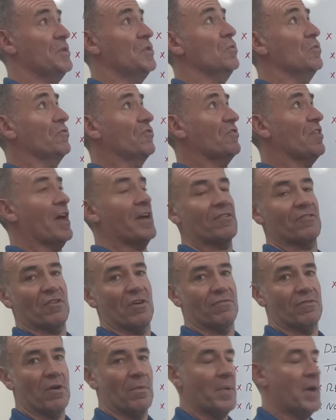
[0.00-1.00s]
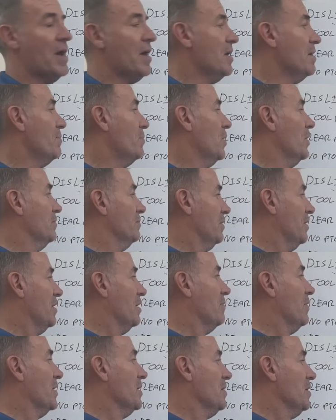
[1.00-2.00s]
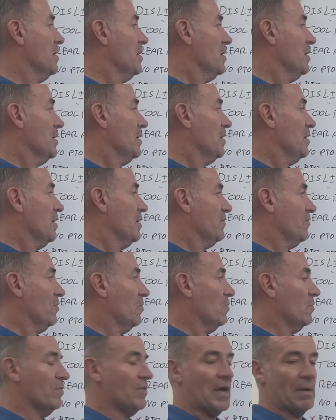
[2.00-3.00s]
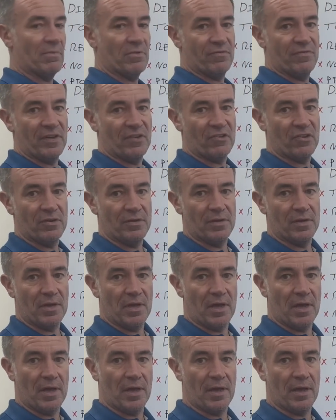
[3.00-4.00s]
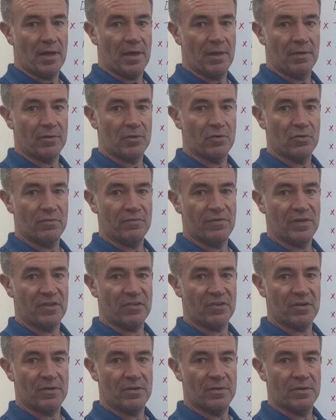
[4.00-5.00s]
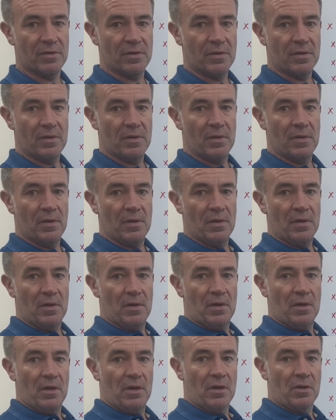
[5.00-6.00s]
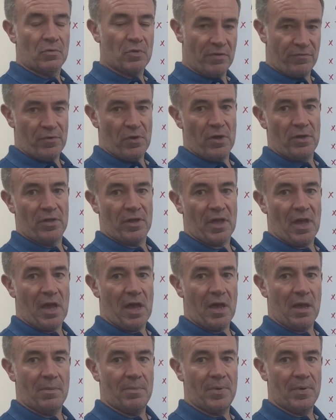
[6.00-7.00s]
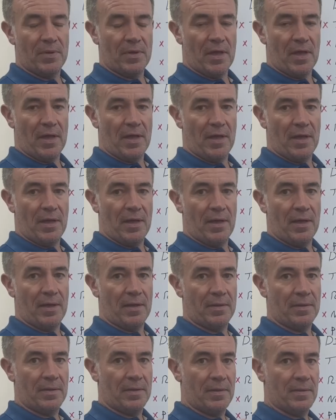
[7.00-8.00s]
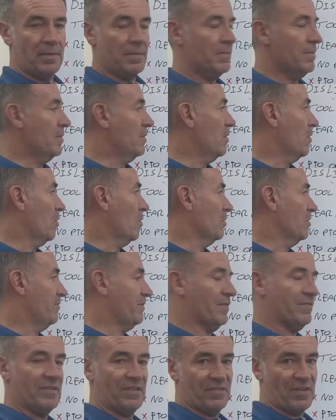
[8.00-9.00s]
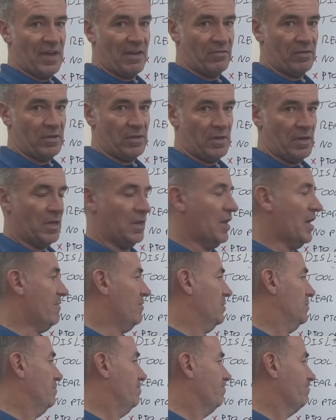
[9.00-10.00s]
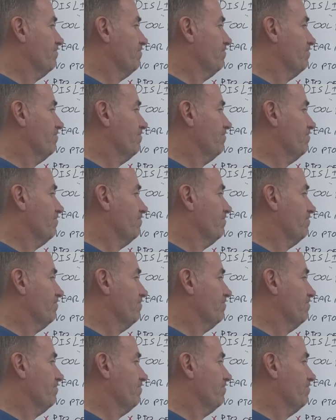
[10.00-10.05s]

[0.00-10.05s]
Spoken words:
don't stack stuff up high, but anyway, so that was vision, good vision, great view out of the cab on 5711.